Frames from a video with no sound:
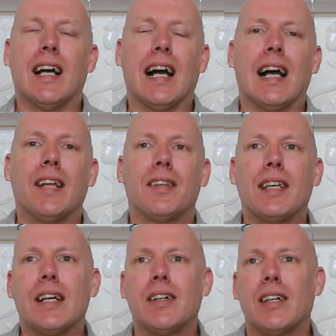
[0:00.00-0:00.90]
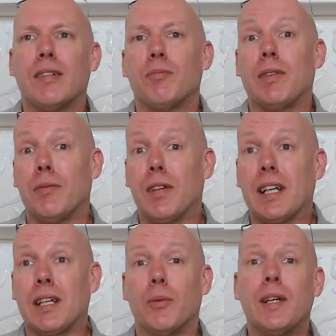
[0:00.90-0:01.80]
And there I've been
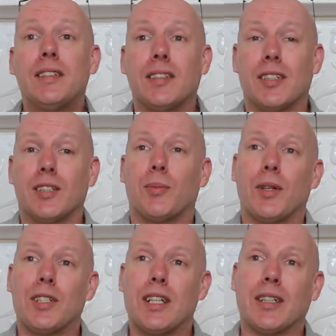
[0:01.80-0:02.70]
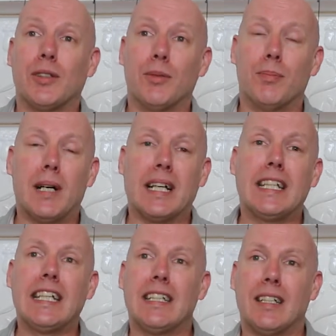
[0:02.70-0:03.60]
running a research project called
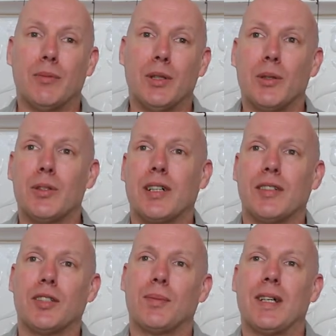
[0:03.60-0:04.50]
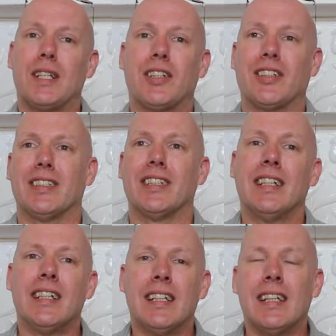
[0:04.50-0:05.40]
Mining and Rural Transformation
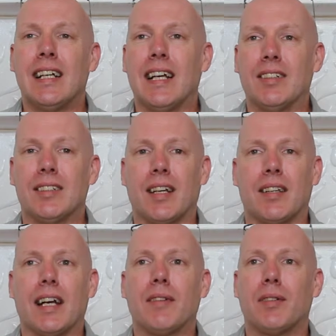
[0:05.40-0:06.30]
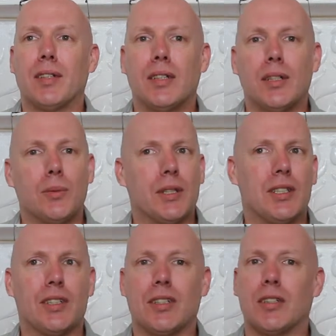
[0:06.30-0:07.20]
in Southern Africa,
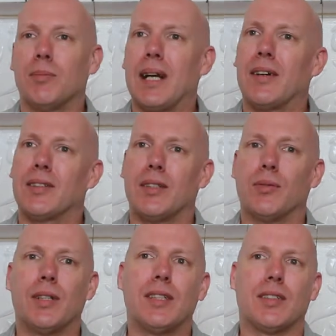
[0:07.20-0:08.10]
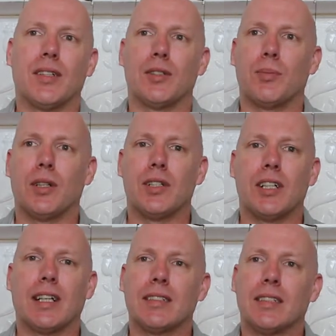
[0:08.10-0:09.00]
which is a comparative research
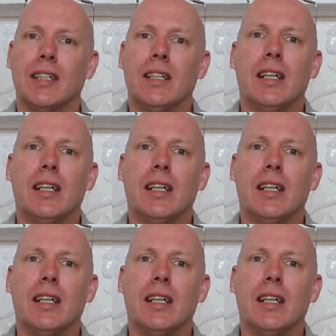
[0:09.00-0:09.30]
project